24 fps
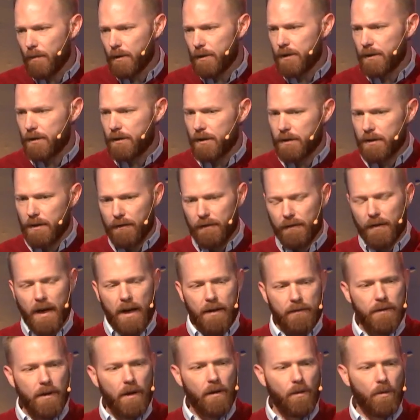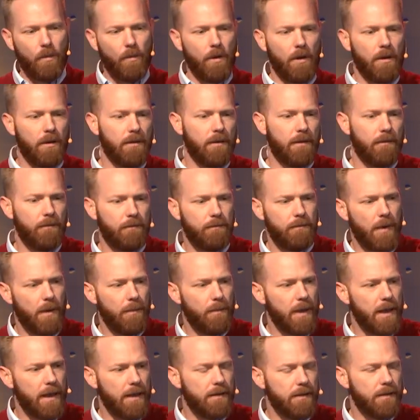which is just a $5 word that
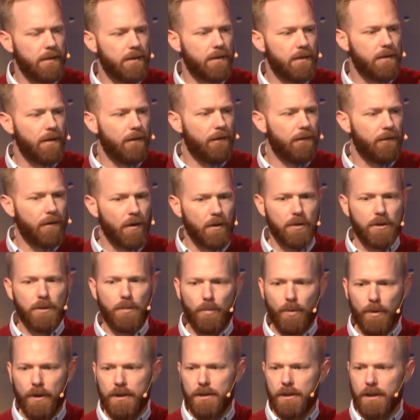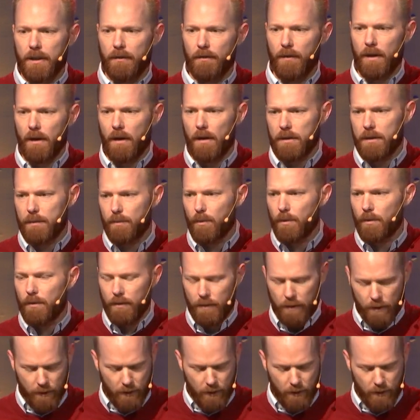means the first preaching of the gospel.